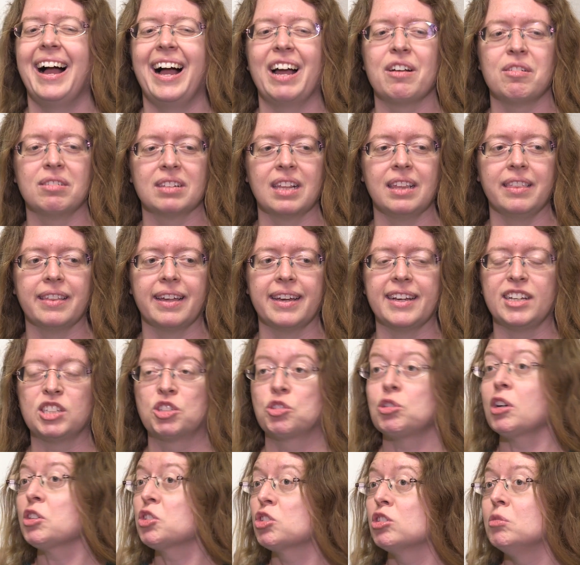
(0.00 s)
I really like
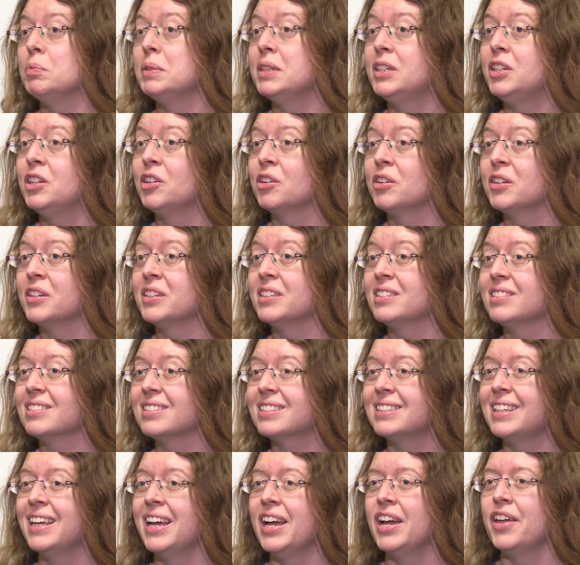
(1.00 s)
structural
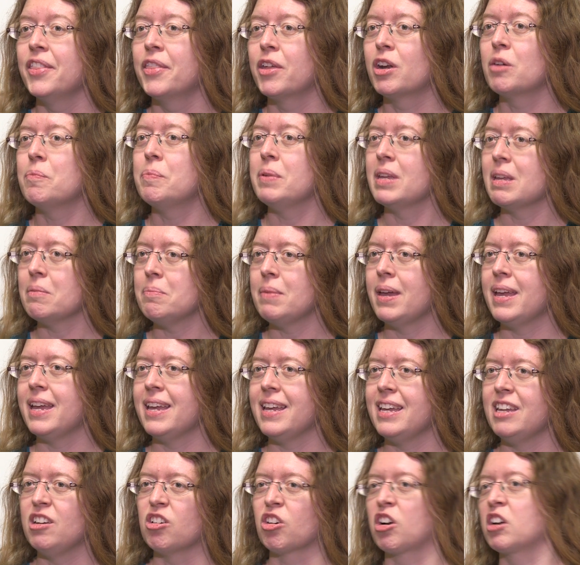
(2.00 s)
materials that are being
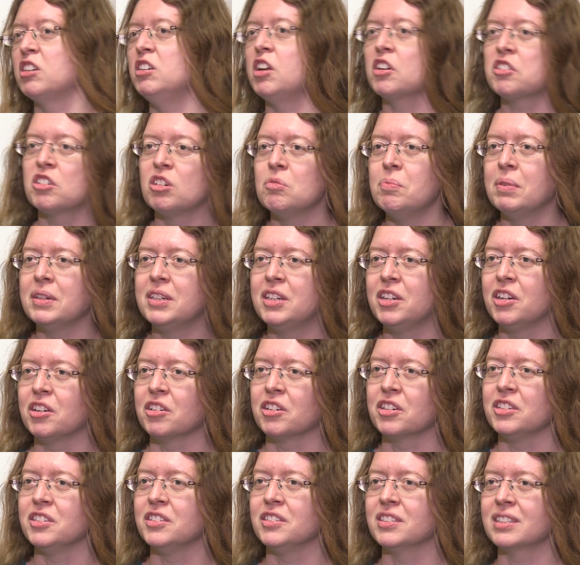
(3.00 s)
made or conductive
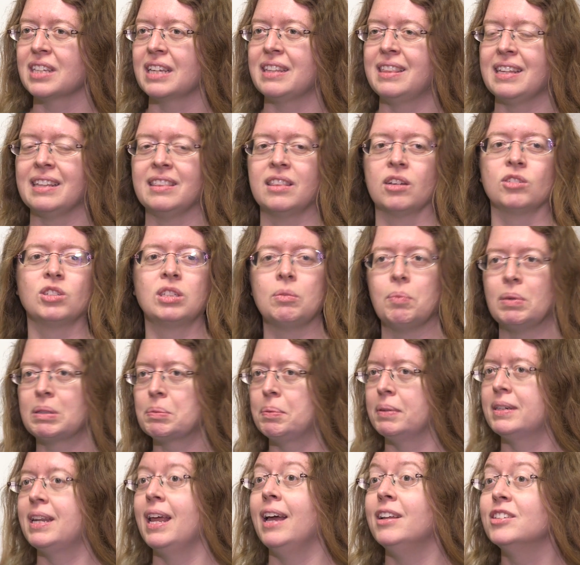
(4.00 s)
materials. I think there's so
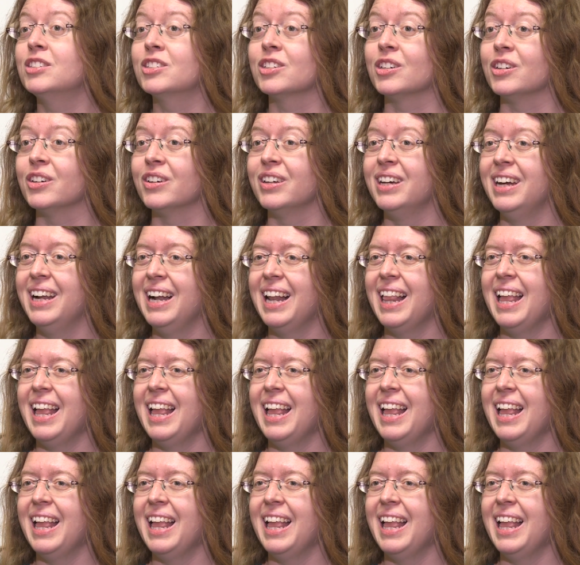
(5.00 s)
much potential